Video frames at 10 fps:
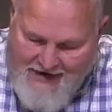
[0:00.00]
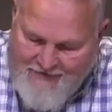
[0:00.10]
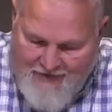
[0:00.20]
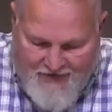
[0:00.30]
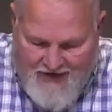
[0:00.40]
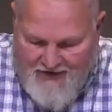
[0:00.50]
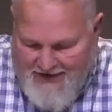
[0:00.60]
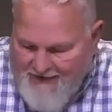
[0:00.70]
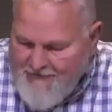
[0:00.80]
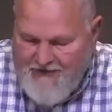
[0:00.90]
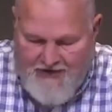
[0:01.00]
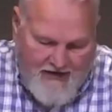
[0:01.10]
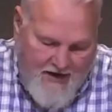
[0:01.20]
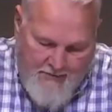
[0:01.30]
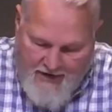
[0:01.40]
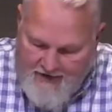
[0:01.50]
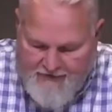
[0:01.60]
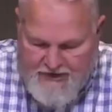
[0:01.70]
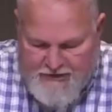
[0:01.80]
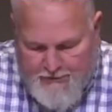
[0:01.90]
Everything came out.
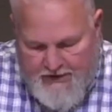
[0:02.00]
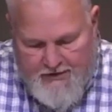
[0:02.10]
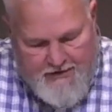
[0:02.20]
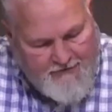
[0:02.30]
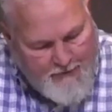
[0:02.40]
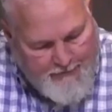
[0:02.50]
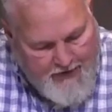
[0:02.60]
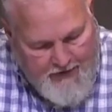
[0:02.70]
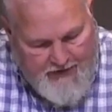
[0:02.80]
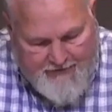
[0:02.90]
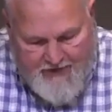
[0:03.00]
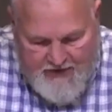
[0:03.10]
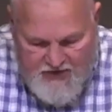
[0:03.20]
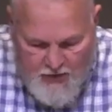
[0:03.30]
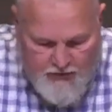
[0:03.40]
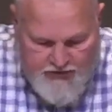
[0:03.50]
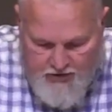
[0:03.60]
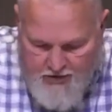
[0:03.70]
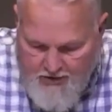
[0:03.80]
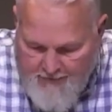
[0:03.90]
Every spear, every
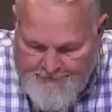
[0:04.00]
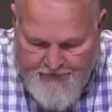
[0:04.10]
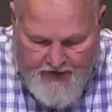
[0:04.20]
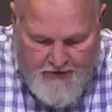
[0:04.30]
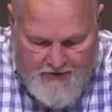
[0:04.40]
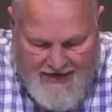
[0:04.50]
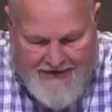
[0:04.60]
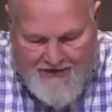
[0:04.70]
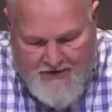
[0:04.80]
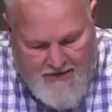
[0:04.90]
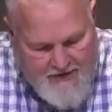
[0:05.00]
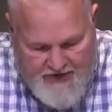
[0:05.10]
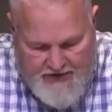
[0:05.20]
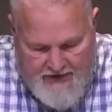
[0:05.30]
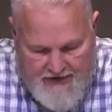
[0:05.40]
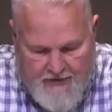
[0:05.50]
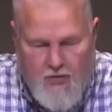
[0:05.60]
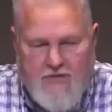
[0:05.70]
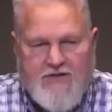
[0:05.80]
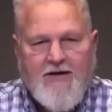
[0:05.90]
soldier, lacking nothing. Of
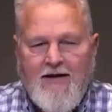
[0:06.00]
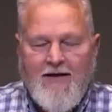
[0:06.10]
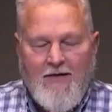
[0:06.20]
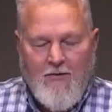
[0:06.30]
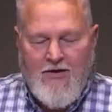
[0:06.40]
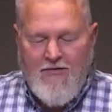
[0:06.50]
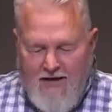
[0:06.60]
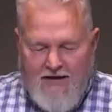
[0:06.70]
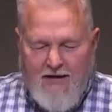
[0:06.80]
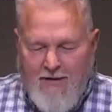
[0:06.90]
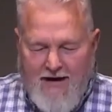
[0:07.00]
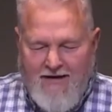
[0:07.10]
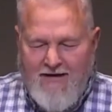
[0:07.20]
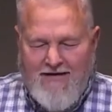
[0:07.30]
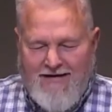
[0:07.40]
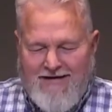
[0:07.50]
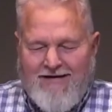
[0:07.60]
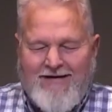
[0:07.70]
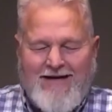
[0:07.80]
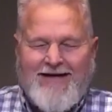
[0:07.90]
course, when you think about it, he
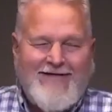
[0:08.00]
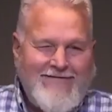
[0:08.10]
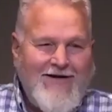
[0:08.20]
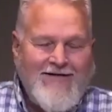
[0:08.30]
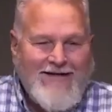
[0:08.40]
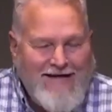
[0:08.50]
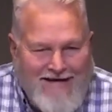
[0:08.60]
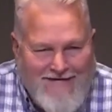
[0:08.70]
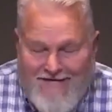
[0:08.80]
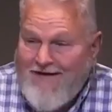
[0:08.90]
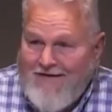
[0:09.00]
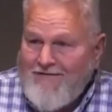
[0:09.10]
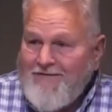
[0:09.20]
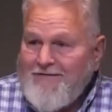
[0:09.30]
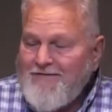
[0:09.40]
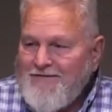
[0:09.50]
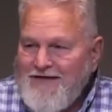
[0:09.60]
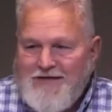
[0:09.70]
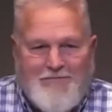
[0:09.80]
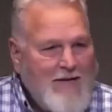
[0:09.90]
didn't need hardly anything.
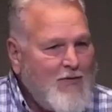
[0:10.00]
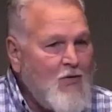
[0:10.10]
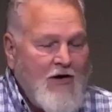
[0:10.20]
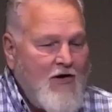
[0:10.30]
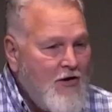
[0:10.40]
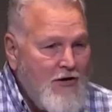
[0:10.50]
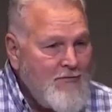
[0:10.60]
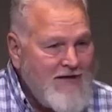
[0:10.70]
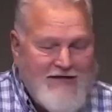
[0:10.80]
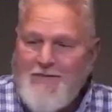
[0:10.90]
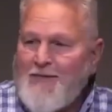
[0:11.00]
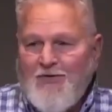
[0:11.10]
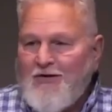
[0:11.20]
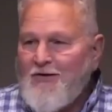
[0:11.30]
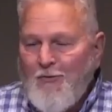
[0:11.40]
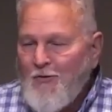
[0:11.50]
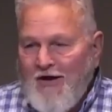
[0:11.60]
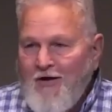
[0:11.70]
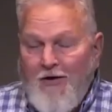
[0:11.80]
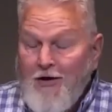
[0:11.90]
These people weren't armed. These people
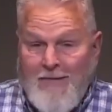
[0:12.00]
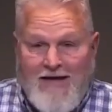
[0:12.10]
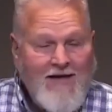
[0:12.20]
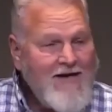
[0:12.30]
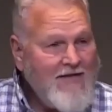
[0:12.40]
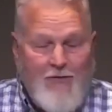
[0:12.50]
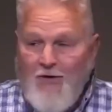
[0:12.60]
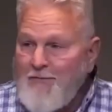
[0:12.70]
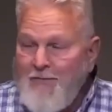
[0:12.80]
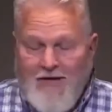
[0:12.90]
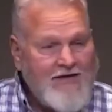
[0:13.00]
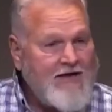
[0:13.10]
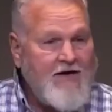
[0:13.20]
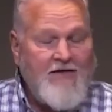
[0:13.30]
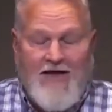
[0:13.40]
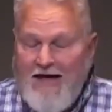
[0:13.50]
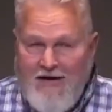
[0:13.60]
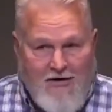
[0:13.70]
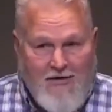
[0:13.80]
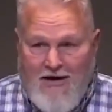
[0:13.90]
weren't an army. They weren't a military. They
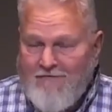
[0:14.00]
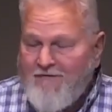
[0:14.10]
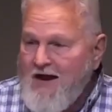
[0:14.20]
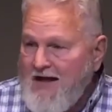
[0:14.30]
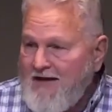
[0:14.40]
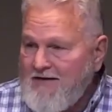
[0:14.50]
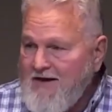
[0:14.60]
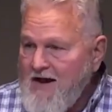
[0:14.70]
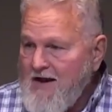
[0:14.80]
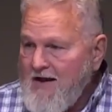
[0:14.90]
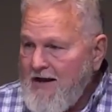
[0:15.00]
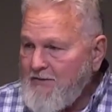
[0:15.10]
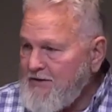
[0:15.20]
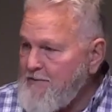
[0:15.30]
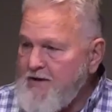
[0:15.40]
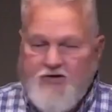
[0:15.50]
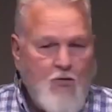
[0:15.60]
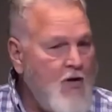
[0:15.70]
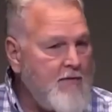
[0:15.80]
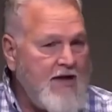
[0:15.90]
didn't know how to fight. It was a bunch
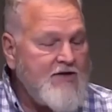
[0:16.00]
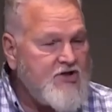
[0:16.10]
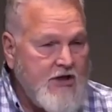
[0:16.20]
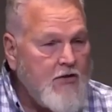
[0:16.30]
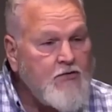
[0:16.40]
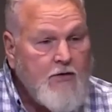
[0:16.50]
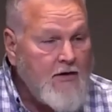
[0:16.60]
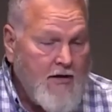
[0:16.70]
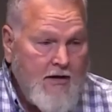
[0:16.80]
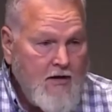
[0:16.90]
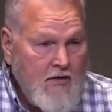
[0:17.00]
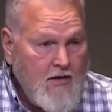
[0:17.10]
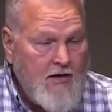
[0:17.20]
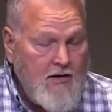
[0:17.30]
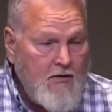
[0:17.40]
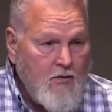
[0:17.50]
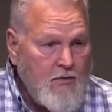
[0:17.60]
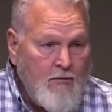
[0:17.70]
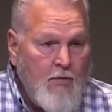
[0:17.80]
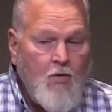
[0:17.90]
of women and children
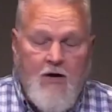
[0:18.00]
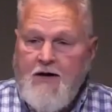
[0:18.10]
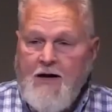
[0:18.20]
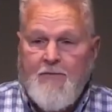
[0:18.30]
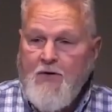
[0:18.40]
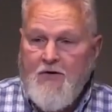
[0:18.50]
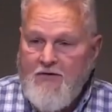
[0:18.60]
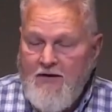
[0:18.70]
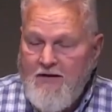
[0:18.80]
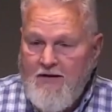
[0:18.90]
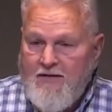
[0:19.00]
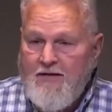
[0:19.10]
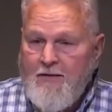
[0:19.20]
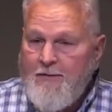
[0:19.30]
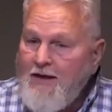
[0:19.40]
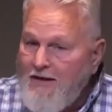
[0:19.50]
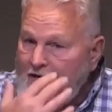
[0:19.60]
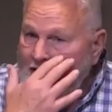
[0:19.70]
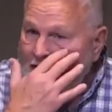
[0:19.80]
were more in number than the men.